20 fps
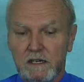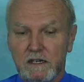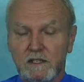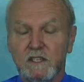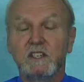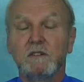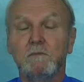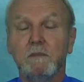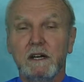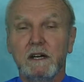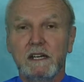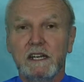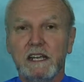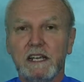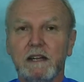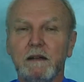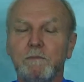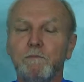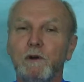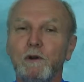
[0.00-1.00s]
samadhi,
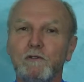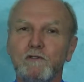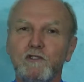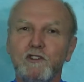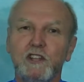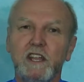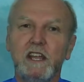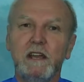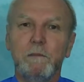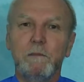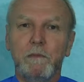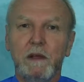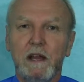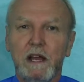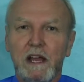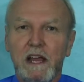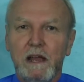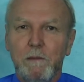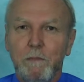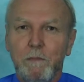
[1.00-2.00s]
and approached him,
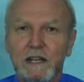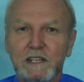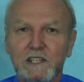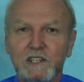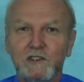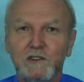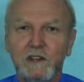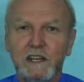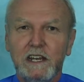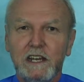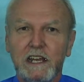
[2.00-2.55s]
pestering